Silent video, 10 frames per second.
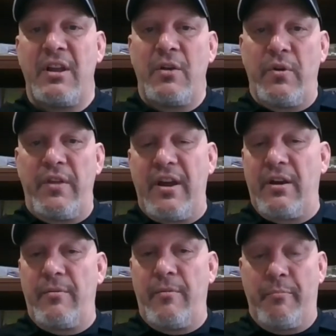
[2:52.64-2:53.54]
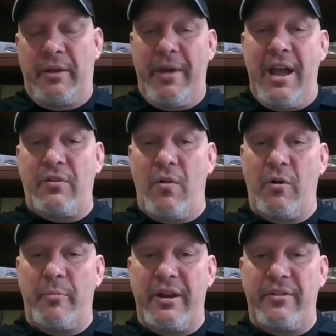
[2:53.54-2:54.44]
where they've got a big
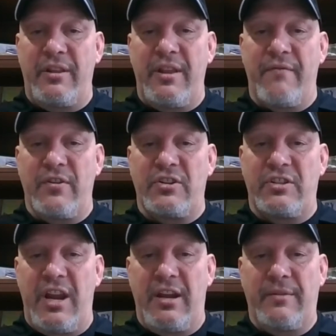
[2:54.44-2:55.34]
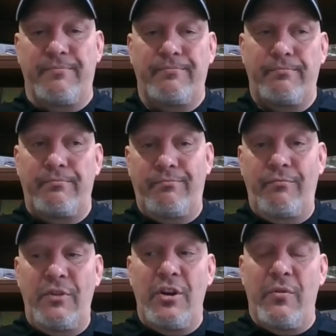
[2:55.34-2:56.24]
backlog. But I think the average state,
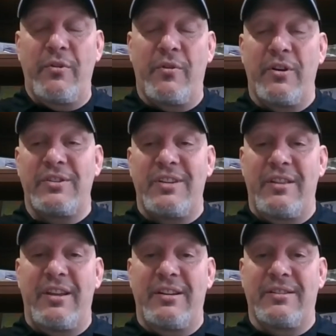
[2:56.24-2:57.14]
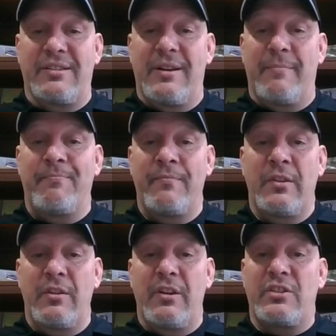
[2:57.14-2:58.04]
they're going to see things. That
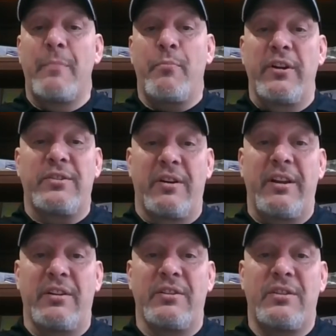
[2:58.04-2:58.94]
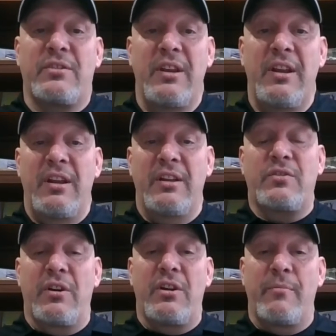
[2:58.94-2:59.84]
at some point it's going to hit us. It's
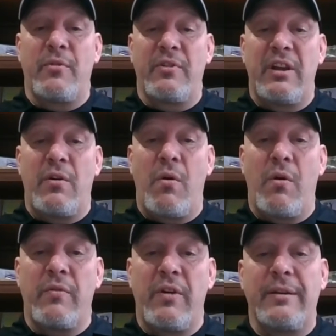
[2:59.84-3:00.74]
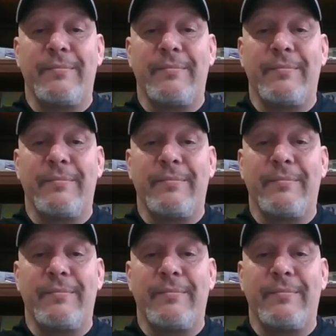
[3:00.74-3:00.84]
going to come to a dead halt, right?